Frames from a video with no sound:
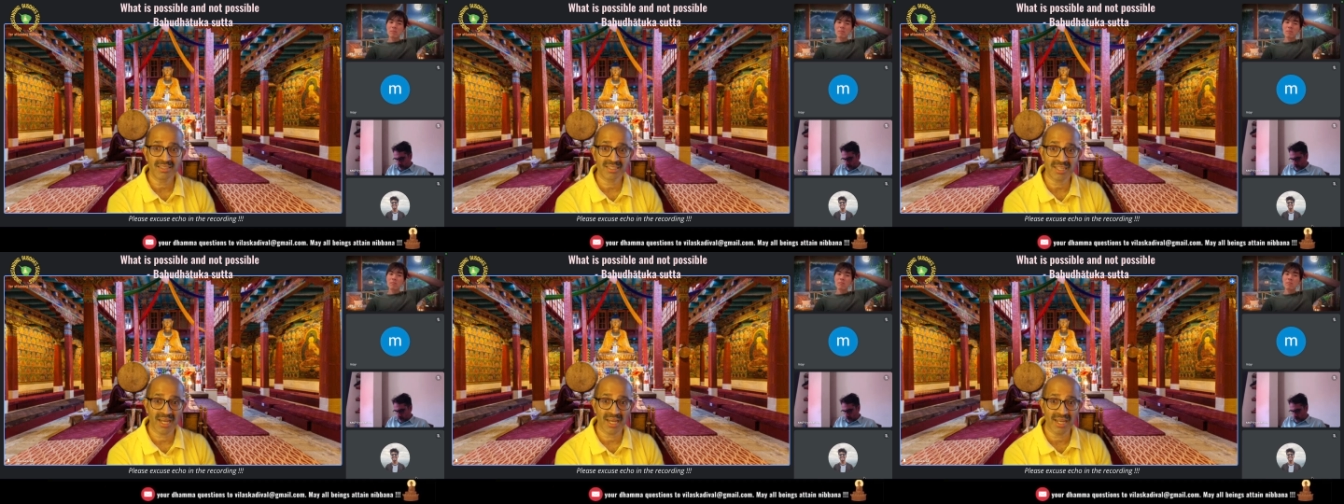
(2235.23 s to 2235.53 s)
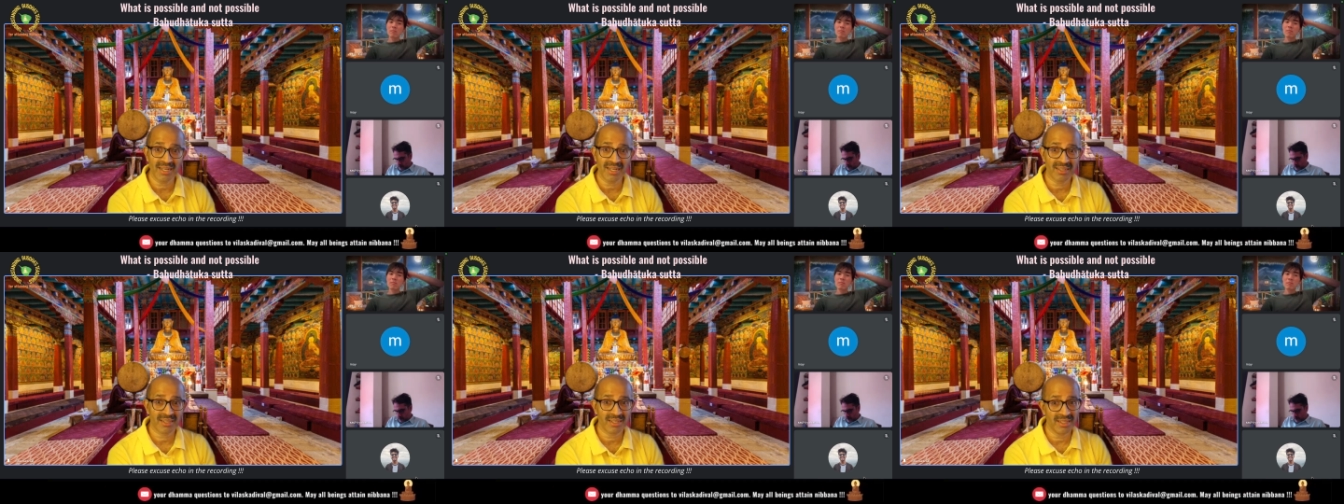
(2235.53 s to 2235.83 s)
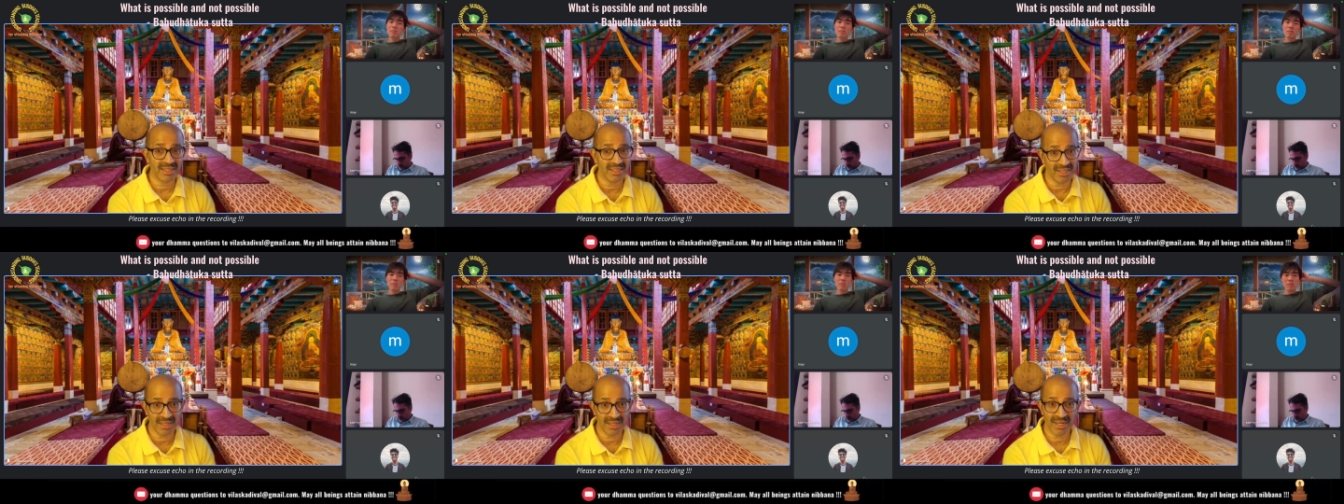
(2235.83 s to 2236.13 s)
sight,
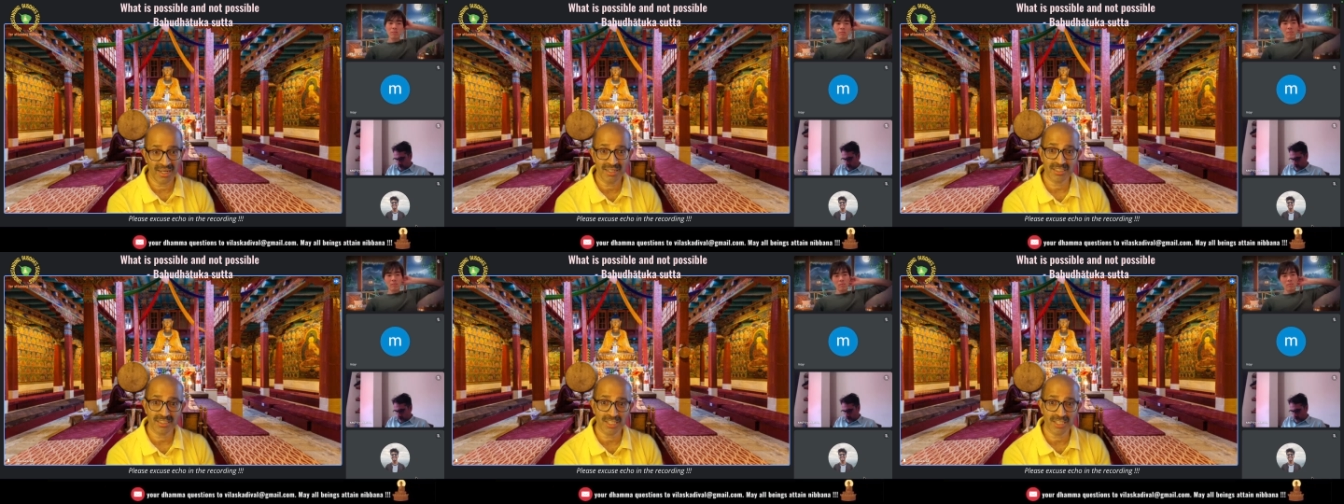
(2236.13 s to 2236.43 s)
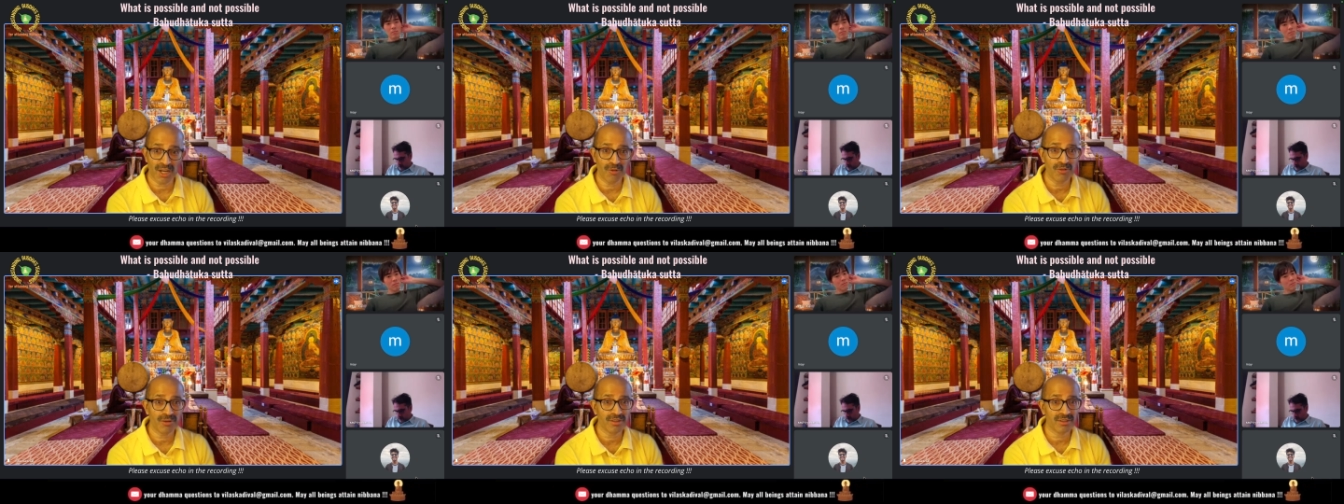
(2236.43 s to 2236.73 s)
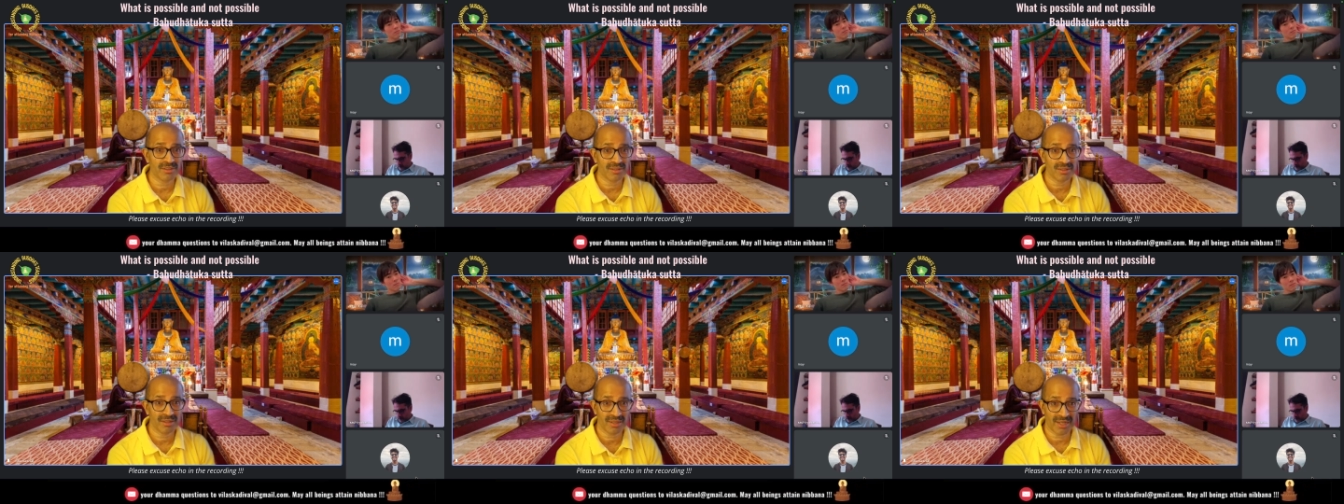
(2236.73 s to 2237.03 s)
ear and sound,
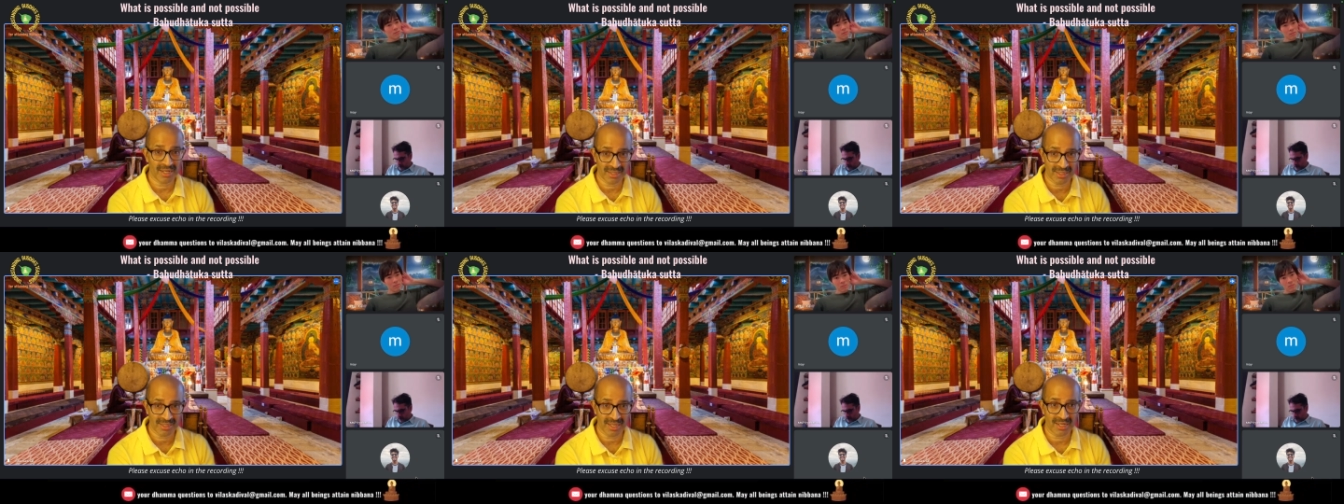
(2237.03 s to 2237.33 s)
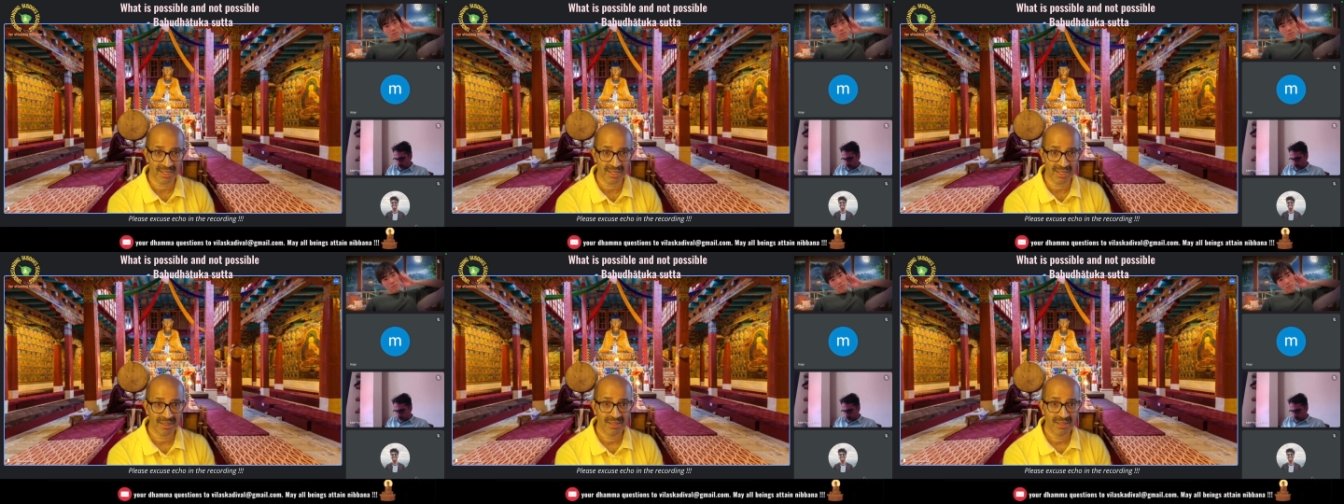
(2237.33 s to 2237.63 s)
like that.